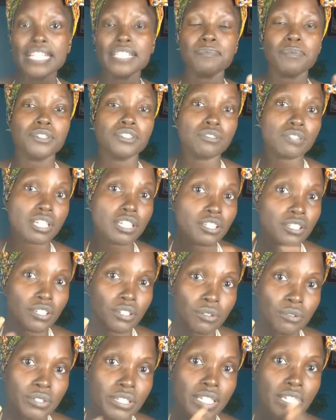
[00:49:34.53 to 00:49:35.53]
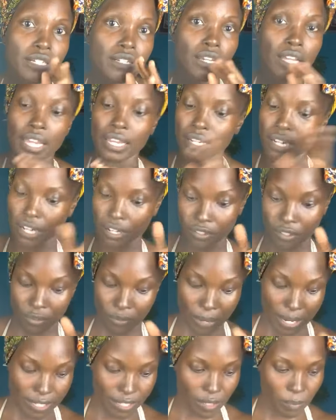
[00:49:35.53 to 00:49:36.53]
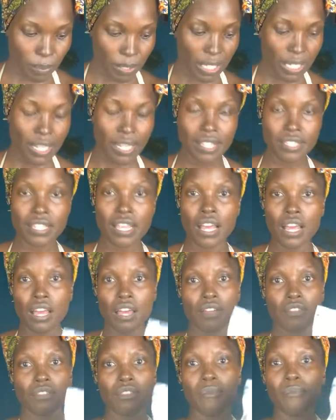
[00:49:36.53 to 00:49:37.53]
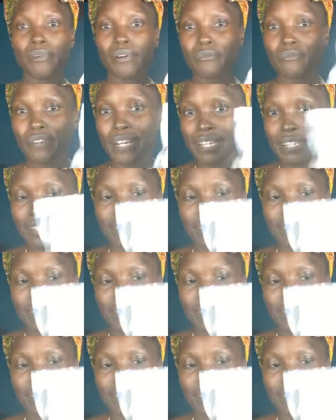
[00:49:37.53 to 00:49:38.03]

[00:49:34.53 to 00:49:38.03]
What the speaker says: but you can use it in other recipes. The moringa